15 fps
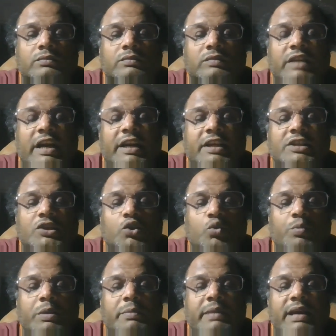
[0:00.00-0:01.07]
That is UP,
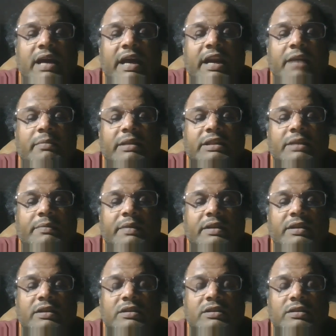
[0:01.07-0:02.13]
Bihar and Madhya Pradesh.
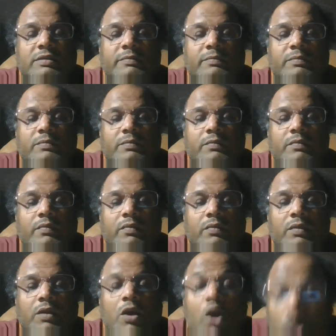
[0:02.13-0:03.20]

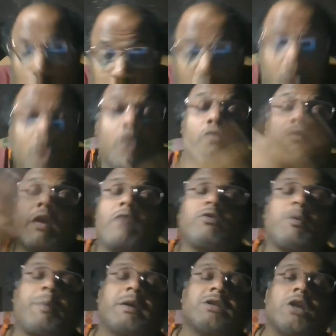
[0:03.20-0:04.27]
So one of the
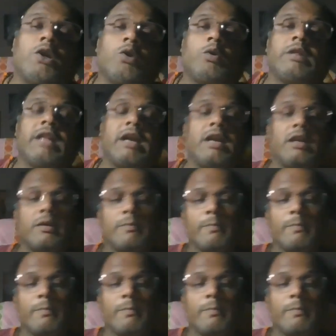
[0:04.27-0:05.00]
person told that